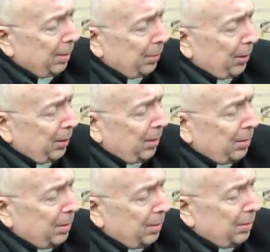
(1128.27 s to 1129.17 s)
But it
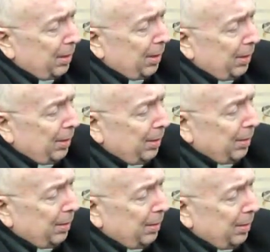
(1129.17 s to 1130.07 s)
doesn't say,
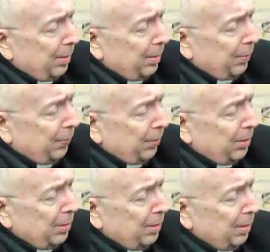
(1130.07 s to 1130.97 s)

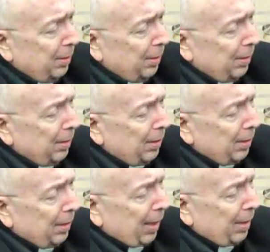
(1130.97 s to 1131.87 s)
first
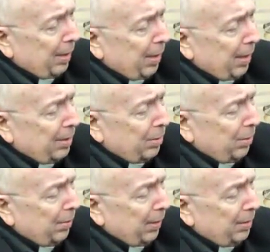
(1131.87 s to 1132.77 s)
catechize or
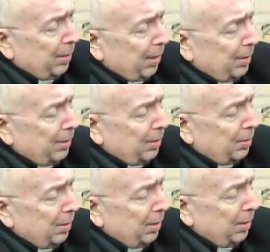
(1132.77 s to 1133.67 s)
evangelize
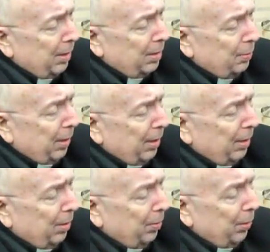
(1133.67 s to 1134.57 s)
the Hispanic
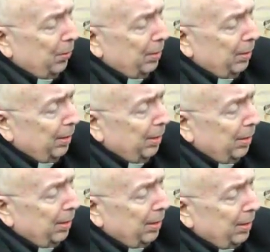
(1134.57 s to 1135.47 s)
community
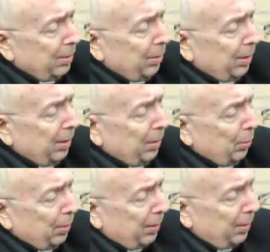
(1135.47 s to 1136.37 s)
so that they will
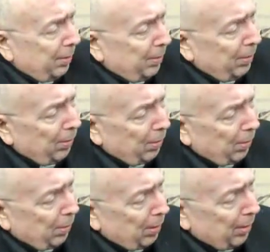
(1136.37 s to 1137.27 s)
then
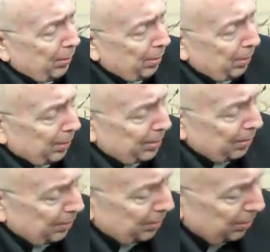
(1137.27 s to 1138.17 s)
go work with the rest of
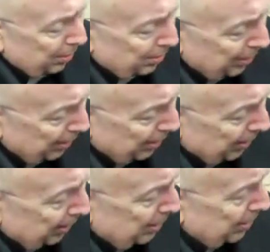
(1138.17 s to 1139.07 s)
the church.
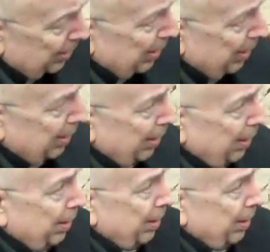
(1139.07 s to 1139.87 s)
This is deadly.